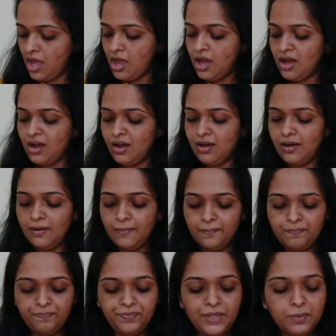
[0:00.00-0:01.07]

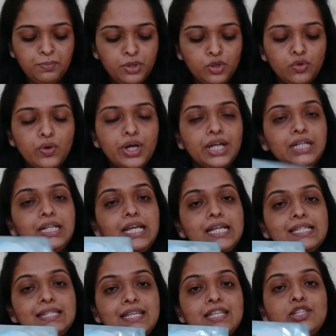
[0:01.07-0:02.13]
Um, the blue one
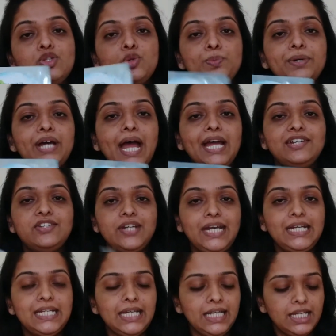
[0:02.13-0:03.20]
is this super
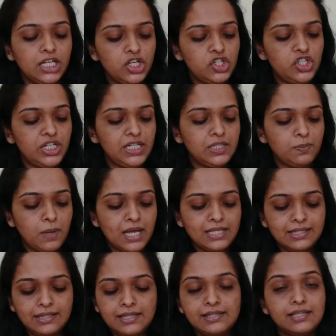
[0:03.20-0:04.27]
hydrating sheet
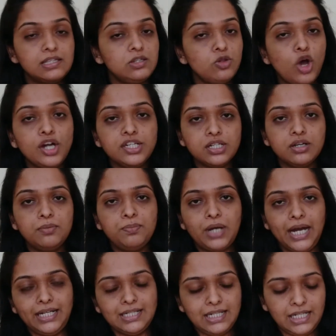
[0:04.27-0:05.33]
mask. This is not a
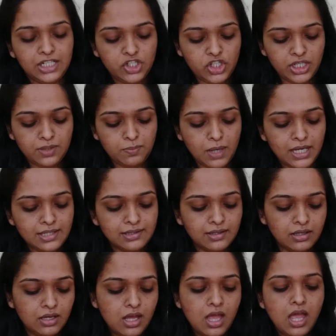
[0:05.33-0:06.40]
brightening sheet
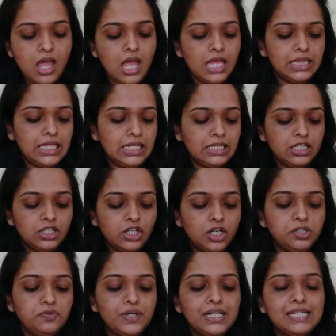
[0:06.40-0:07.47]
mask. Then the
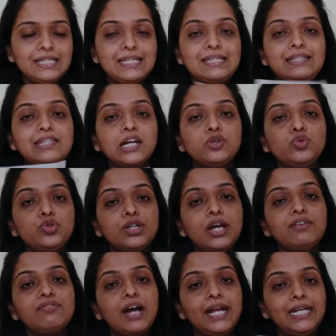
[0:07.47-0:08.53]
third one is this
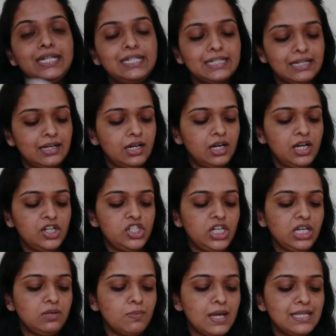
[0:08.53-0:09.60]
Sakura White uh,
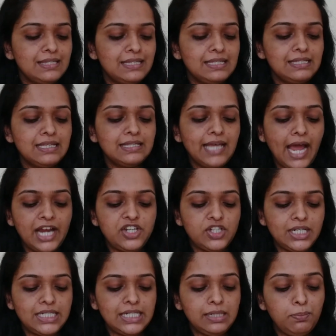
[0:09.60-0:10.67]
Sheet Mask. This is
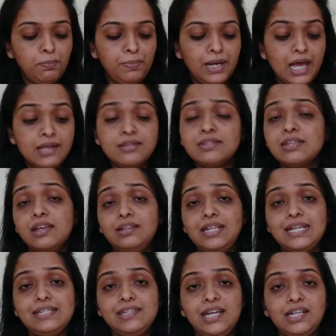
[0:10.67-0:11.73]
hydrating plus
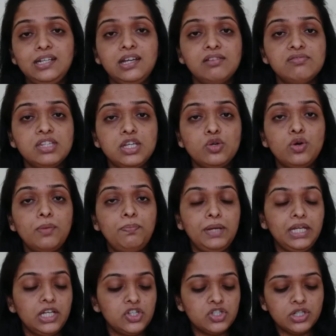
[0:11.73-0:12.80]
they say it gives you a
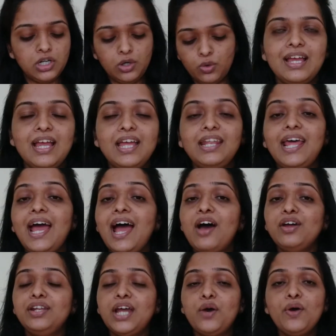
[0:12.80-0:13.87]
pinkish glow. Now,
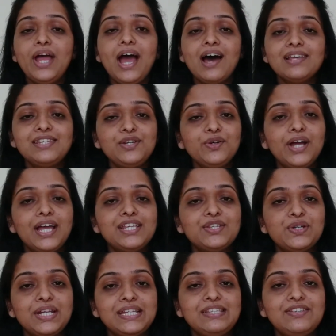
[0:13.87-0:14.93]
now I asked you guys
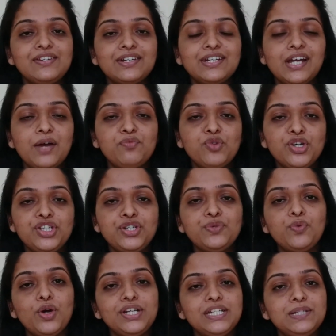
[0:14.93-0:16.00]
on Instagram what you
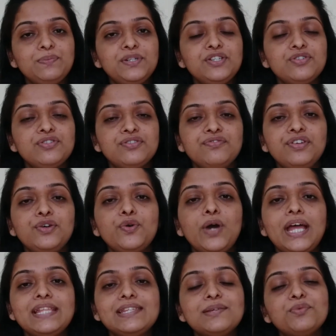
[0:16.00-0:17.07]
wanted me to review
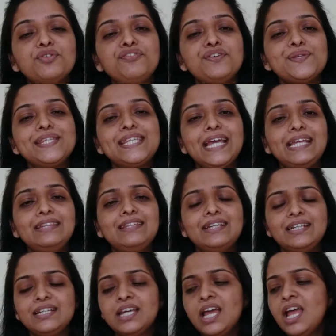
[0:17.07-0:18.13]
and some of you said
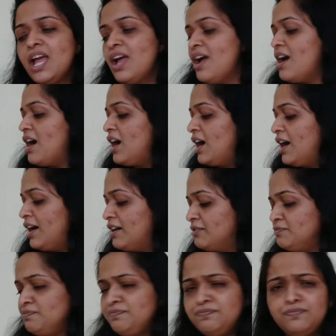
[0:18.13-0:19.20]
that
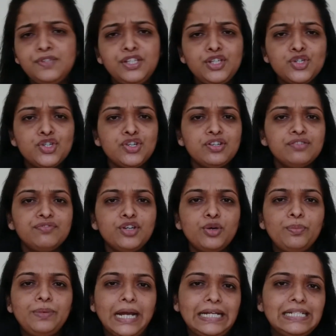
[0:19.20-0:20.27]
uh, you should review a
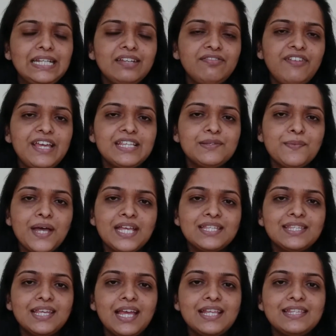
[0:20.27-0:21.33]
brightening face
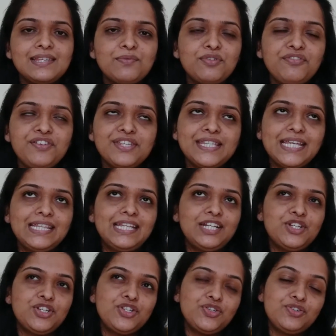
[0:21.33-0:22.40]
mask and some of you said that
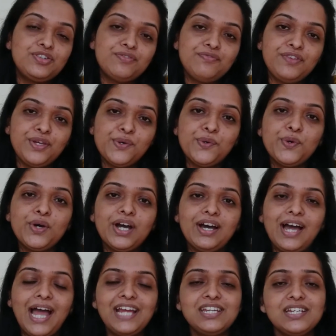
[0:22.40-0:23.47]
you should review a
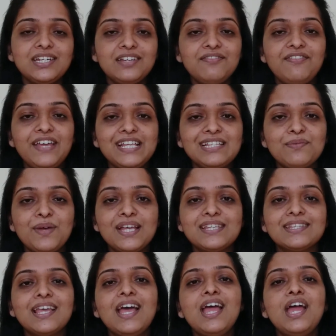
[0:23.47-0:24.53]
hydrating face
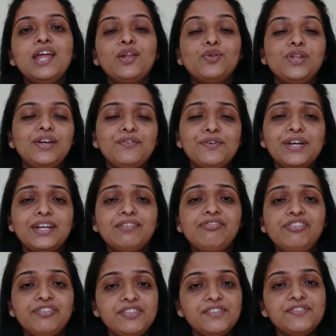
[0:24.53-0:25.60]
mask. Now there were
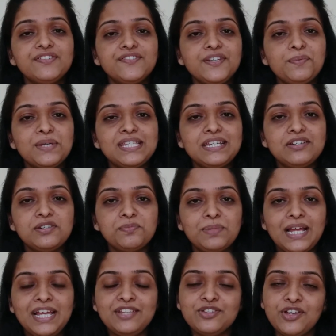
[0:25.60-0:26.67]
50-50%
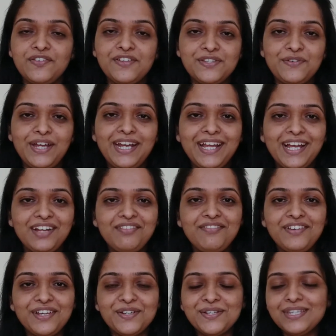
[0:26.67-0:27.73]
replies so I was very
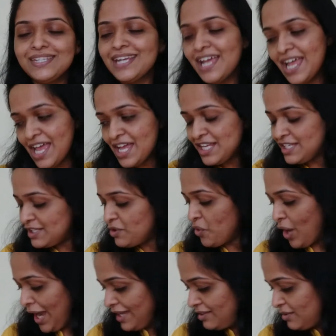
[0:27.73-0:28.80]
confused. So
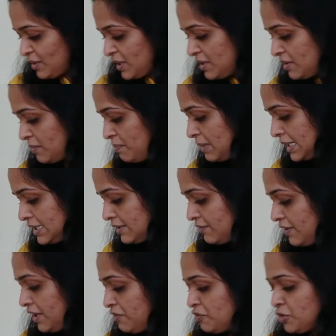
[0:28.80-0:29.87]
I thought a better
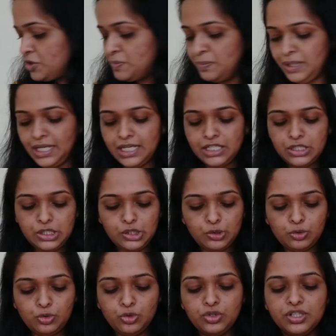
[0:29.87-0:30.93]
way would be
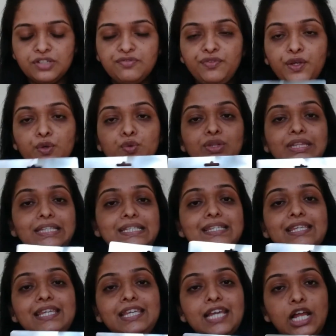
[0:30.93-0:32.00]
to review
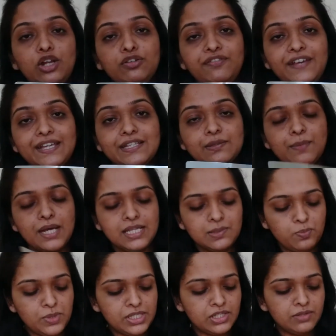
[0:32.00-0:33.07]
this yellow face
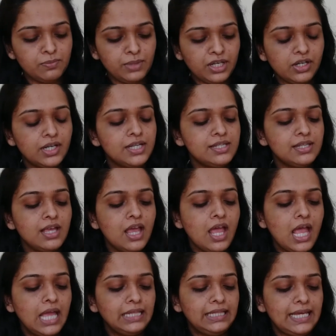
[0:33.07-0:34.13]
mask because
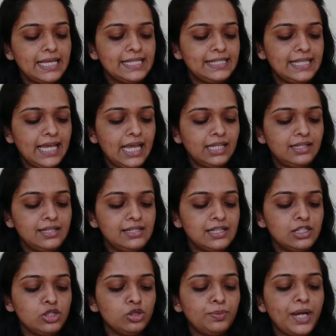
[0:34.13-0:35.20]
they say this
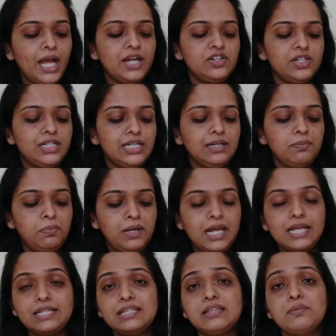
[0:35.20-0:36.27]
is super hydrating
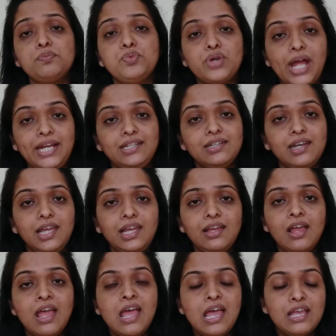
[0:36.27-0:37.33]
plus brightening.
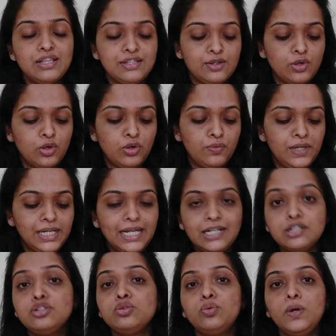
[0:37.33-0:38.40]
So we'll get
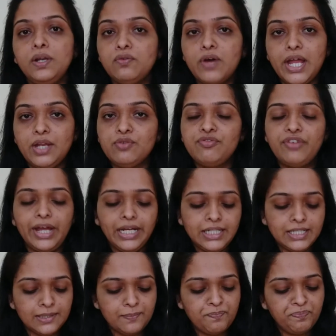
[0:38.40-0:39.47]
a two-in-one effect.